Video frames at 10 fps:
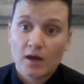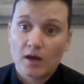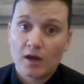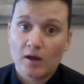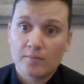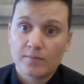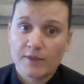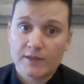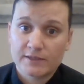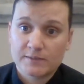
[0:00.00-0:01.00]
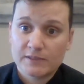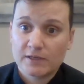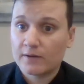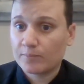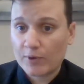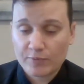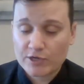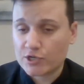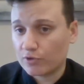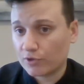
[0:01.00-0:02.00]
that needs to be done,
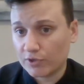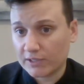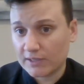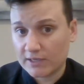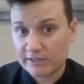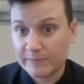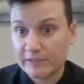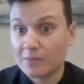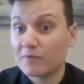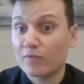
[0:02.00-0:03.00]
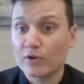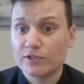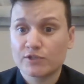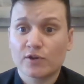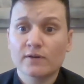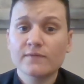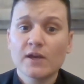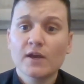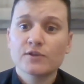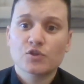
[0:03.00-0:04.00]
preparation or cooking that needs to be done before it's served.